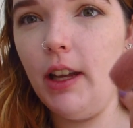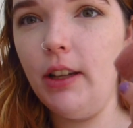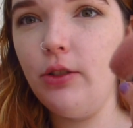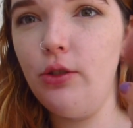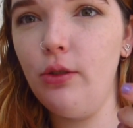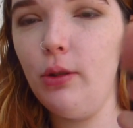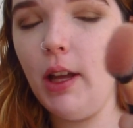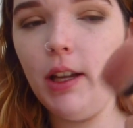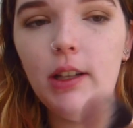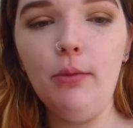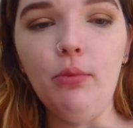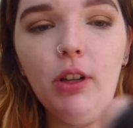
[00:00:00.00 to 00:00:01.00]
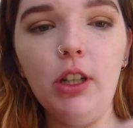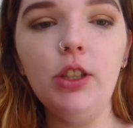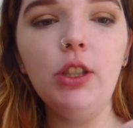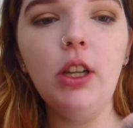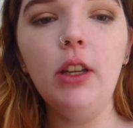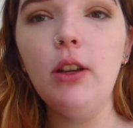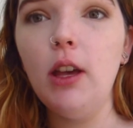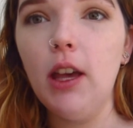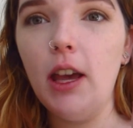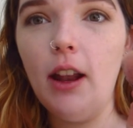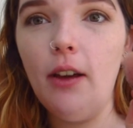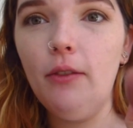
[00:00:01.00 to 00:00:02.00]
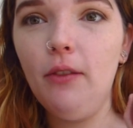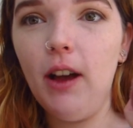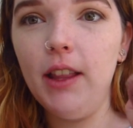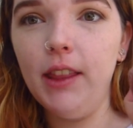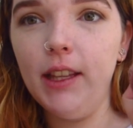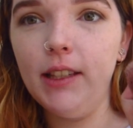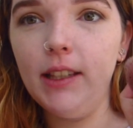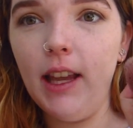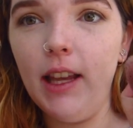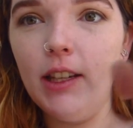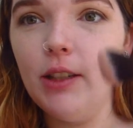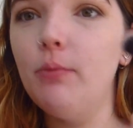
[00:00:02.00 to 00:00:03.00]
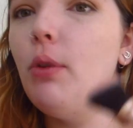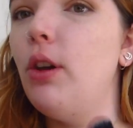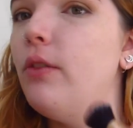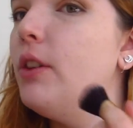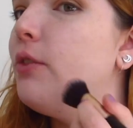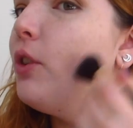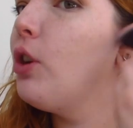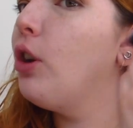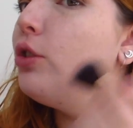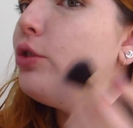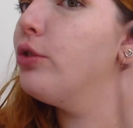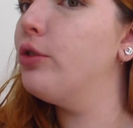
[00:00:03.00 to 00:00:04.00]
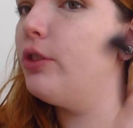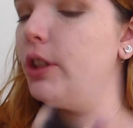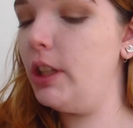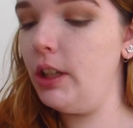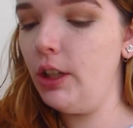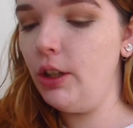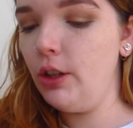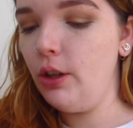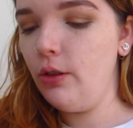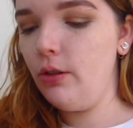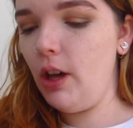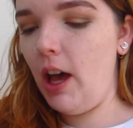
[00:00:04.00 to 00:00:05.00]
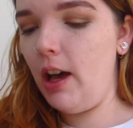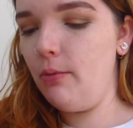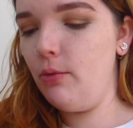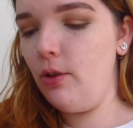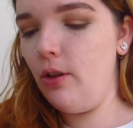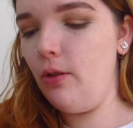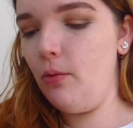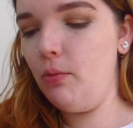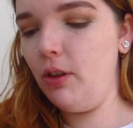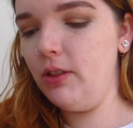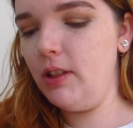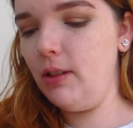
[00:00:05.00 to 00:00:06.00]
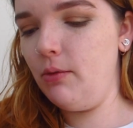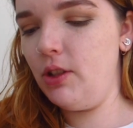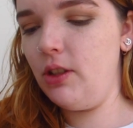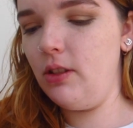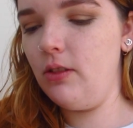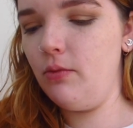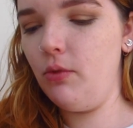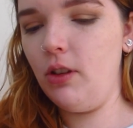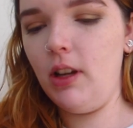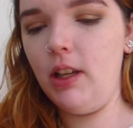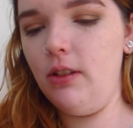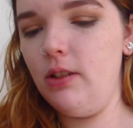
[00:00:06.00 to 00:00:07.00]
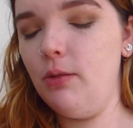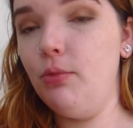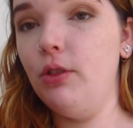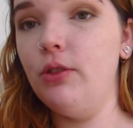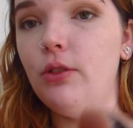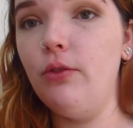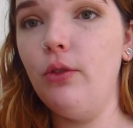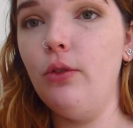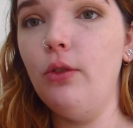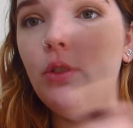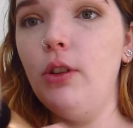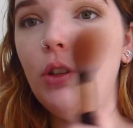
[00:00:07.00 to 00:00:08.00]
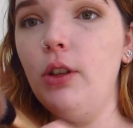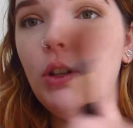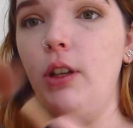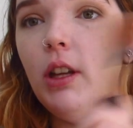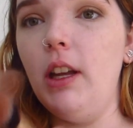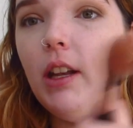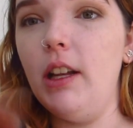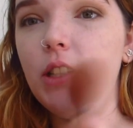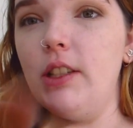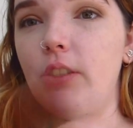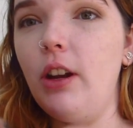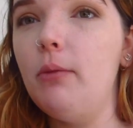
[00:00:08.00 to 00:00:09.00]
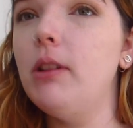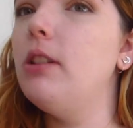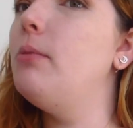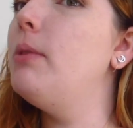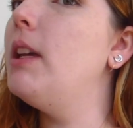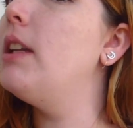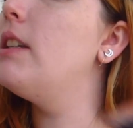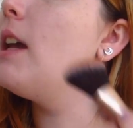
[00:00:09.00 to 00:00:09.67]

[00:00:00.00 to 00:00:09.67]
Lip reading: like dual-ended brush, and I find this end is perfect for contouring or bronzing, which is what I use a bronzer for. And I just grab a little bit,